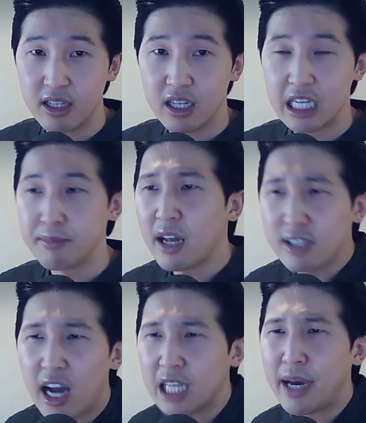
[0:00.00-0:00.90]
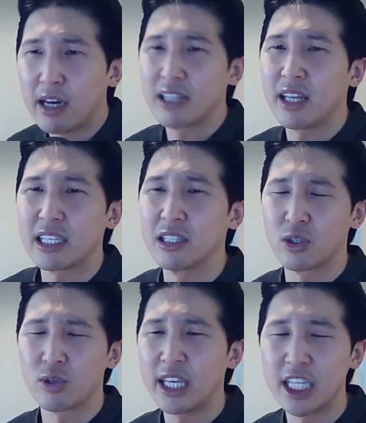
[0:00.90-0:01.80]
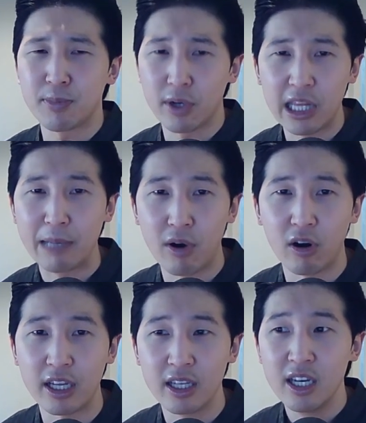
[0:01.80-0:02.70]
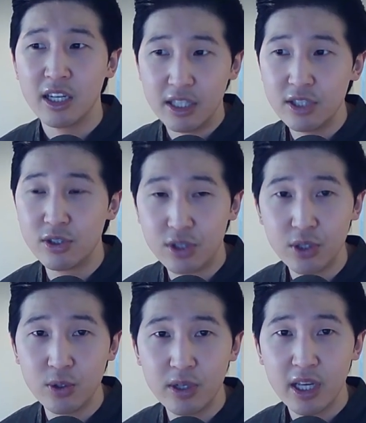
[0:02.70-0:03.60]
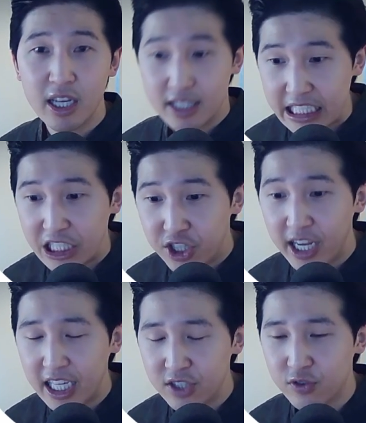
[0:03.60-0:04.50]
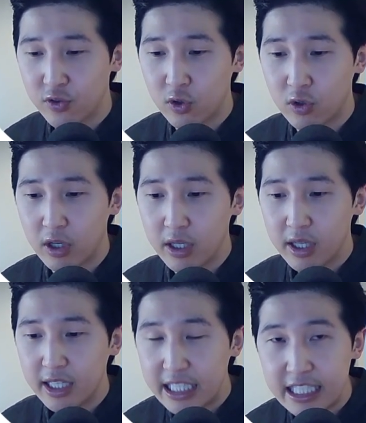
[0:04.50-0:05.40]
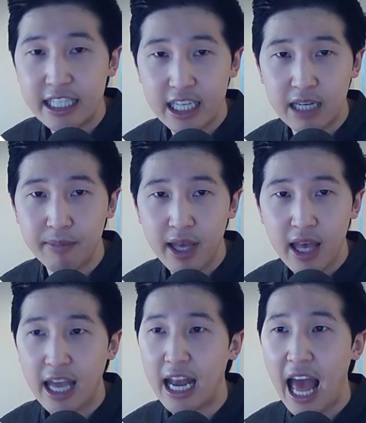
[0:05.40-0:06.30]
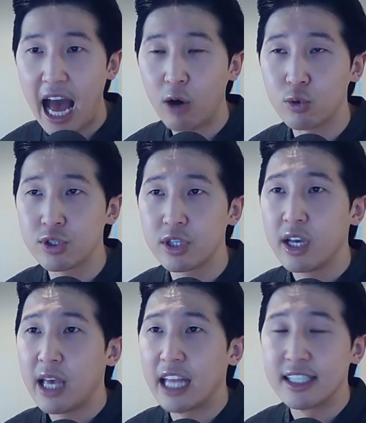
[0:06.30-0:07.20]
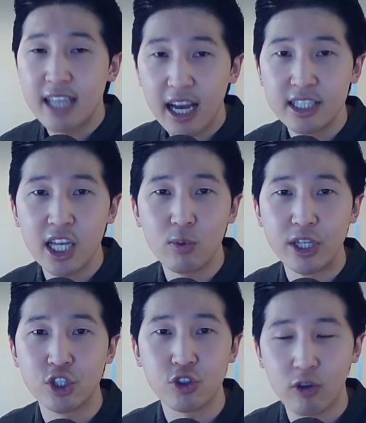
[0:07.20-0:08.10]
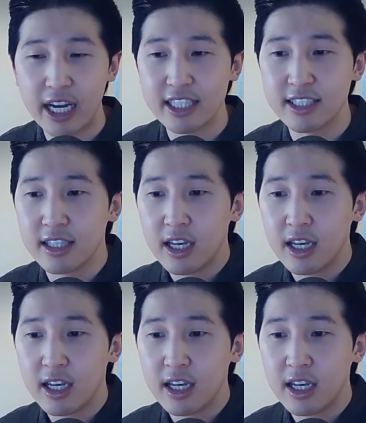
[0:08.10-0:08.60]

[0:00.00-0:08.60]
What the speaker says: And I'm not talking about at like a little kid's birthday party. This dude DJs for EDM and house and techno and trance,